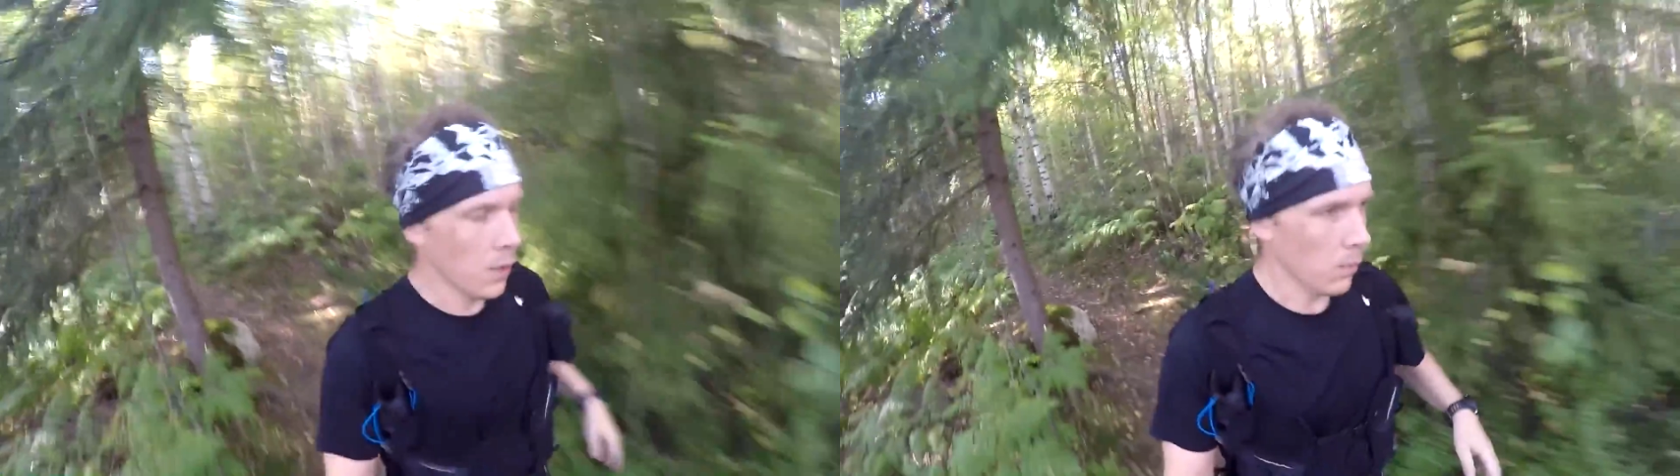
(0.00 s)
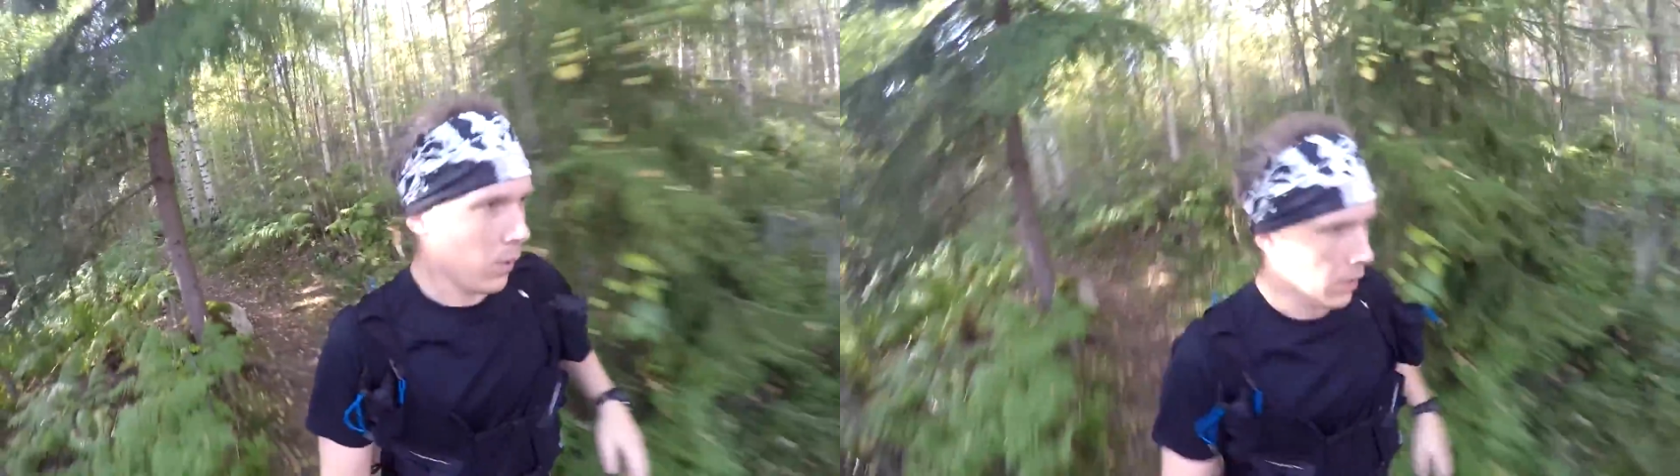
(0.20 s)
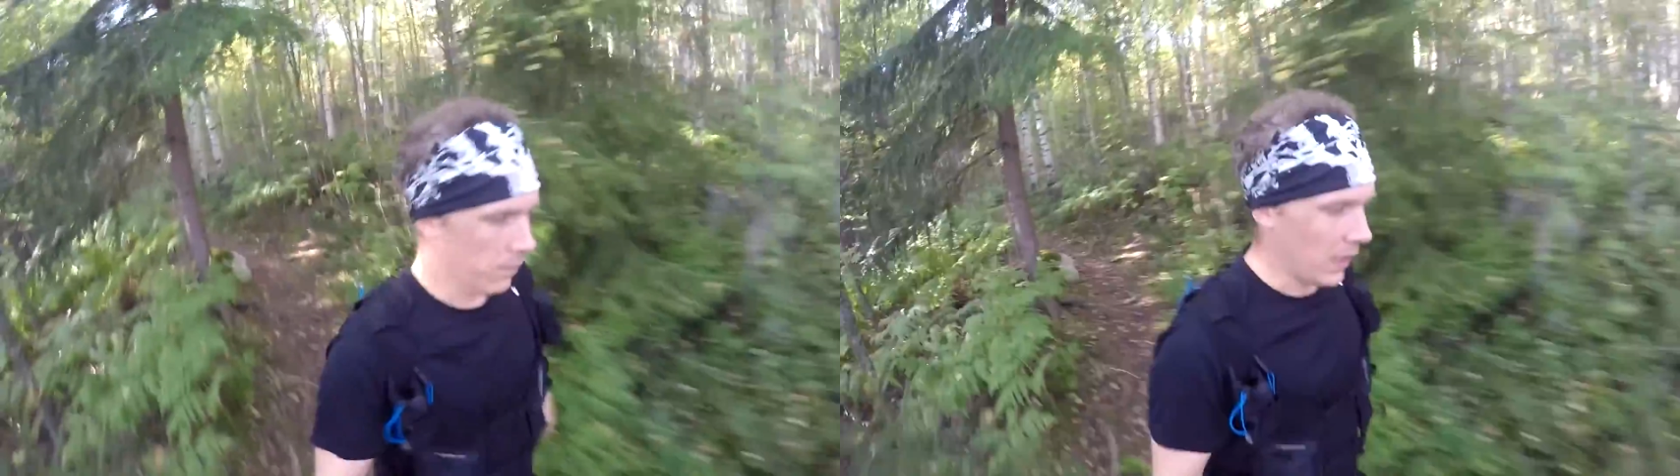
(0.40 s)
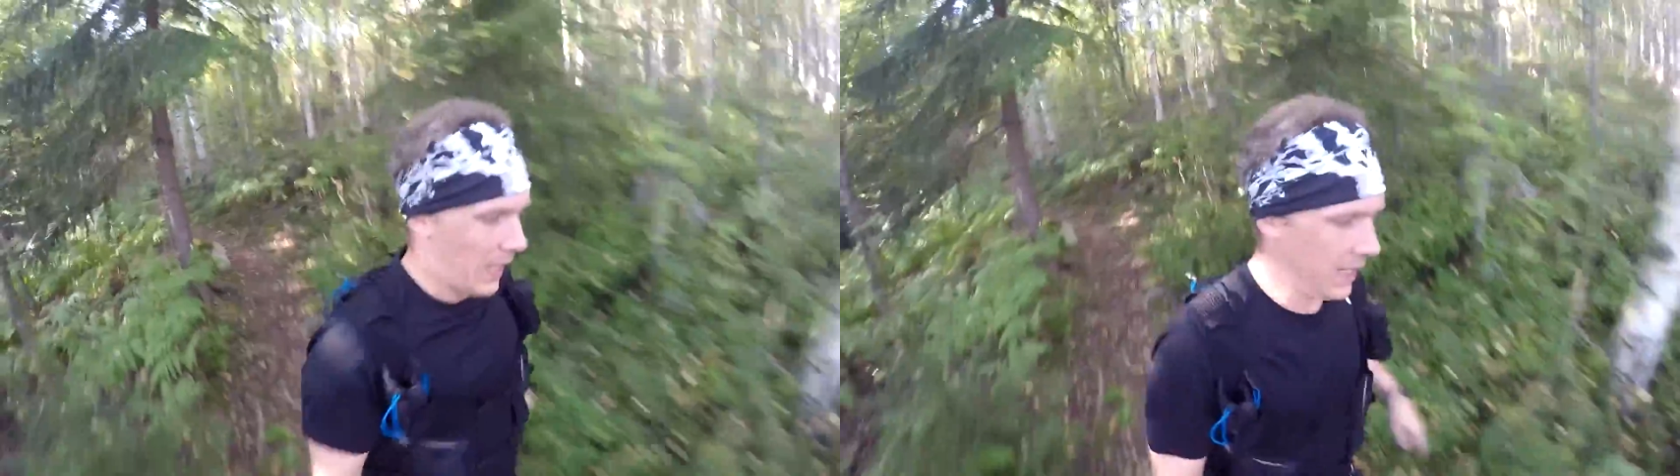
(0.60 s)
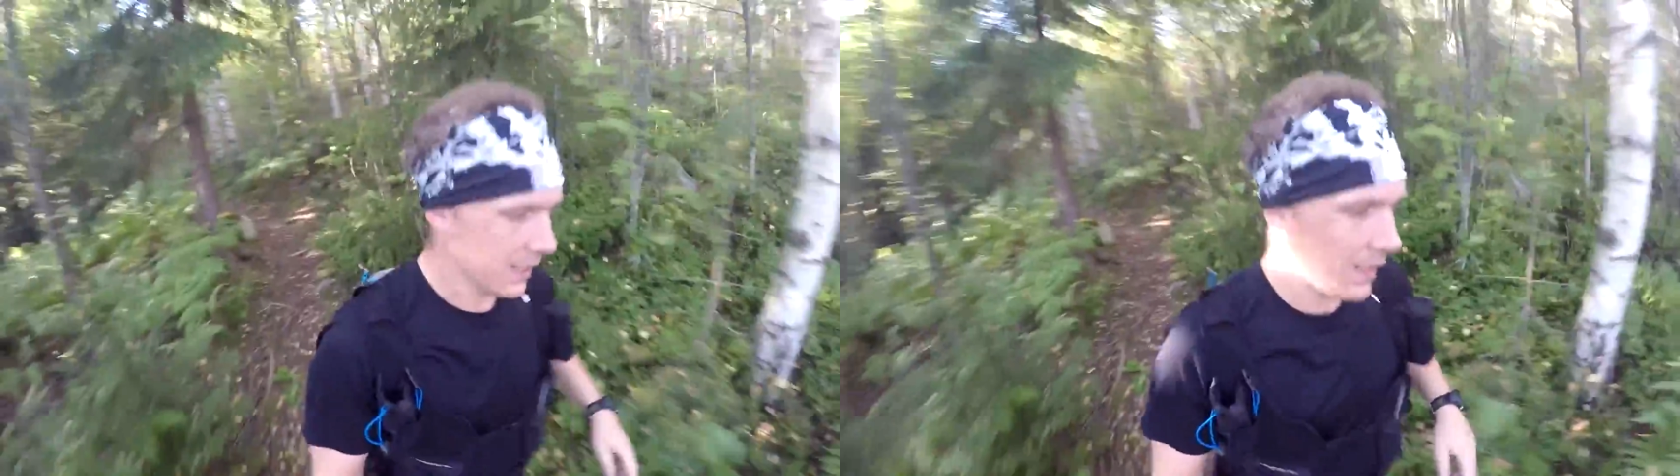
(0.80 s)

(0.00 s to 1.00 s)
one of the last